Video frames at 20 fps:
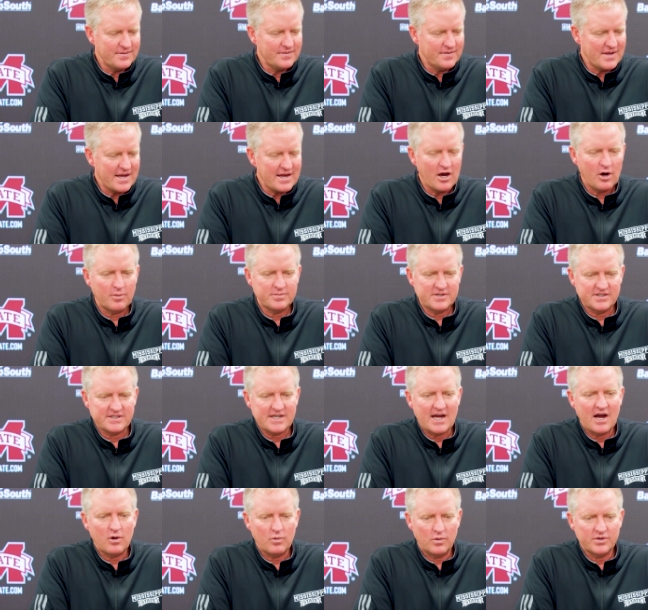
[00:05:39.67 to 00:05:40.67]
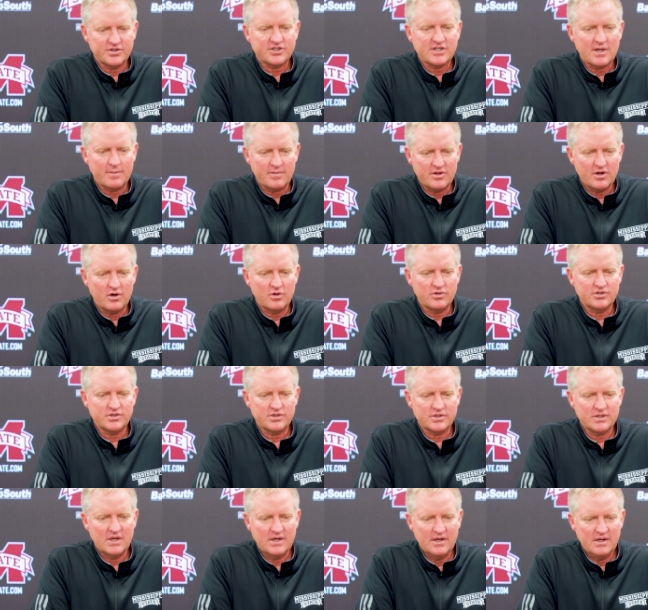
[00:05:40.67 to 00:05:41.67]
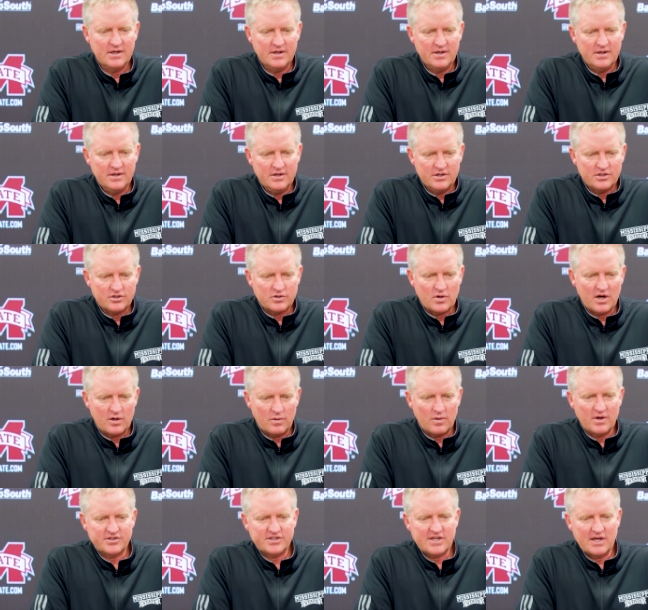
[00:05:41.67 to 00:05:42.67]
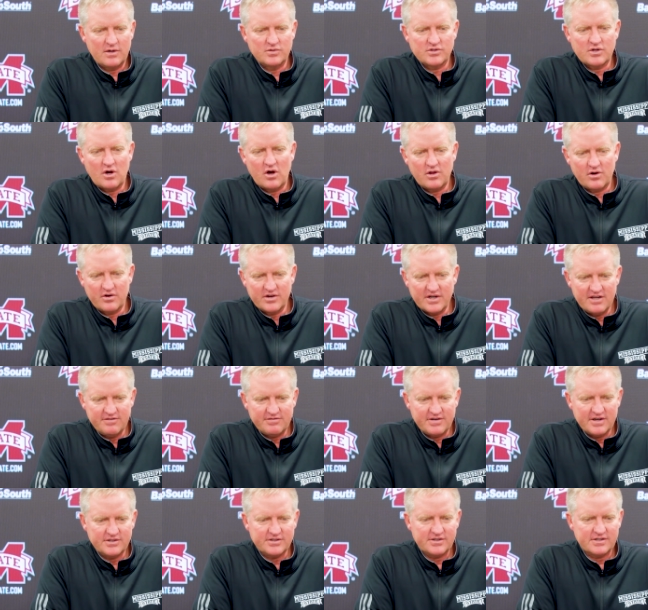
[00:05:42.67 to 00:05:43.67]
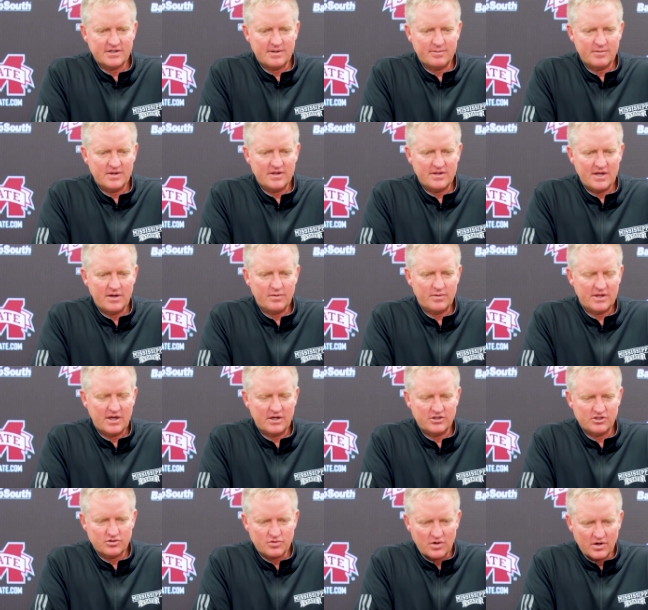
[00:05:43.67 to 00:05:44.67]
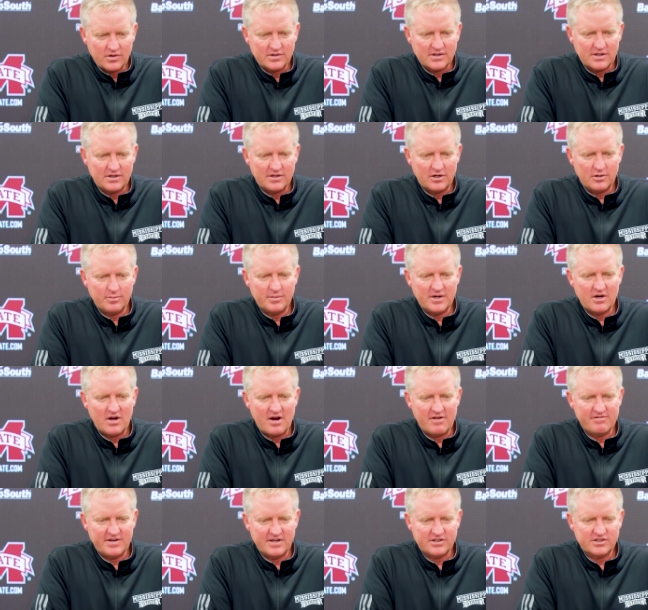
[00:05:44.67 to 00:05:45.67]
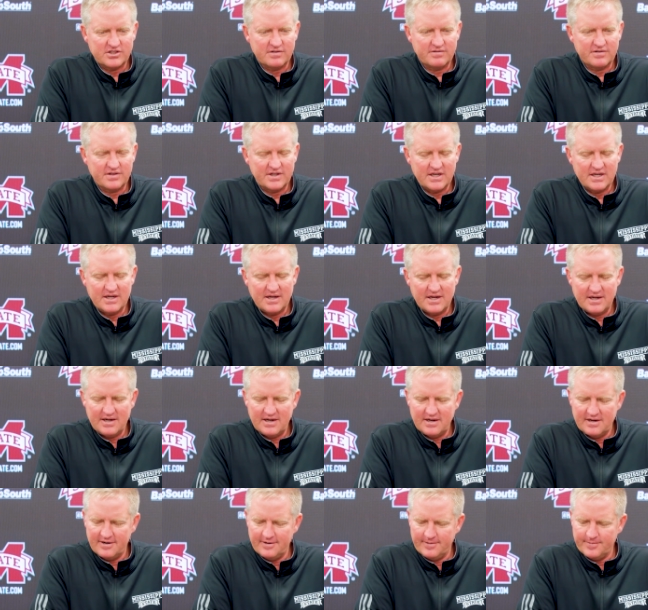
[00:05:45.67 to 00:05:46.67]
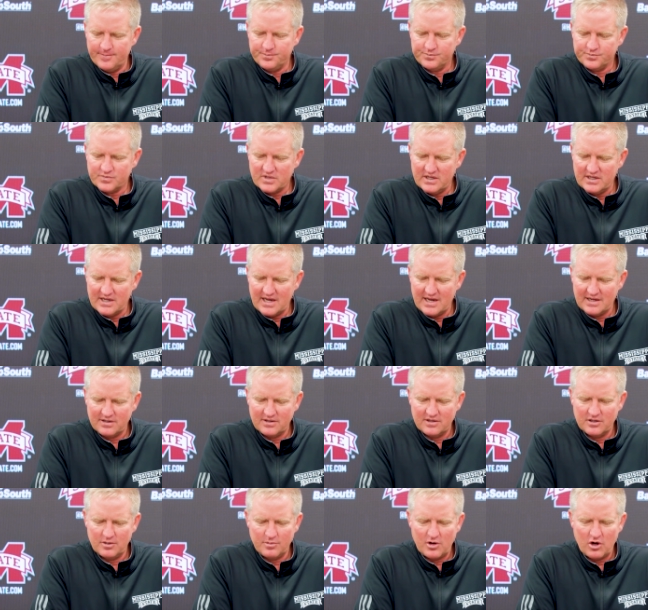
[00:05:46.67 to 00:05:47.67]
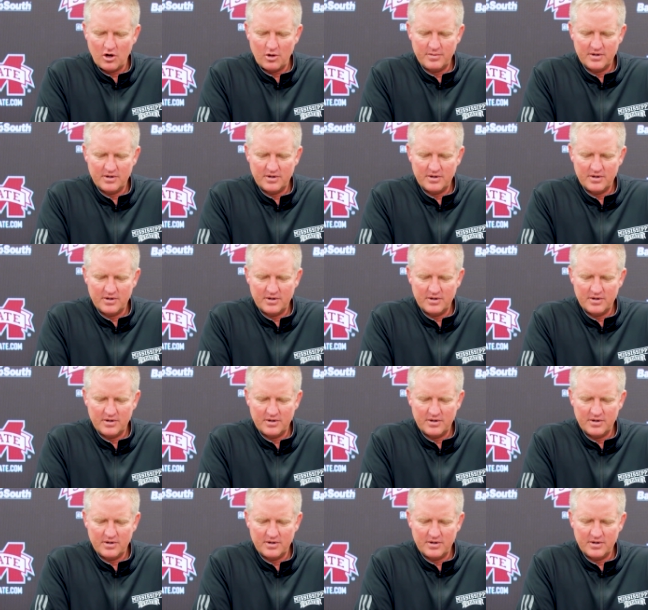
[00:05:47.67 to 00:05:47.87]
They helped us out with some of those. So I don't want to say it was all our defense. I mean, they struggled a little bit offensively in handling the ball.